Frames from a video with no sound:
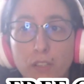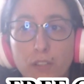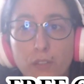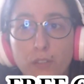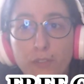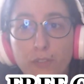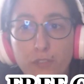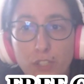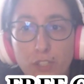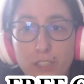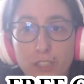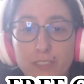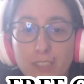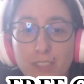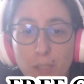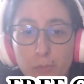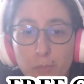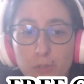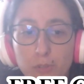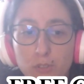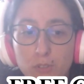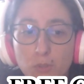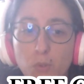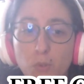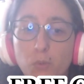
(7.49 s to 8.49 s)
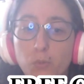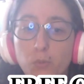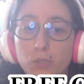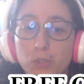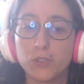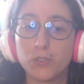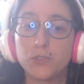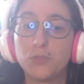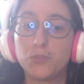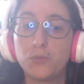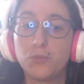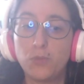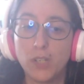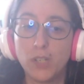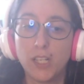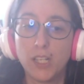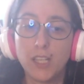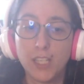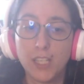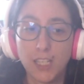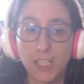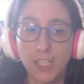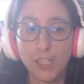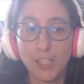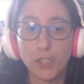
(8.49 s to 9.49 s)
The first episode was
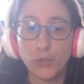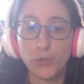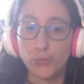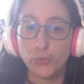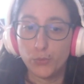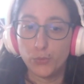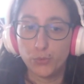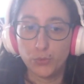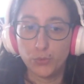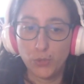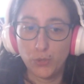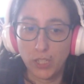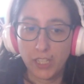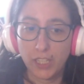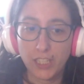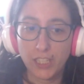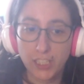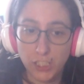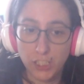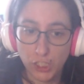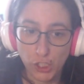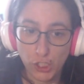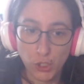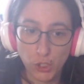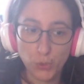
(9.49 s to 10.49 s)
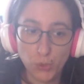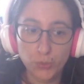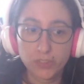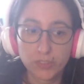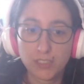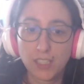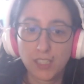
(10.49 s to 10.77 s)
really, really cute,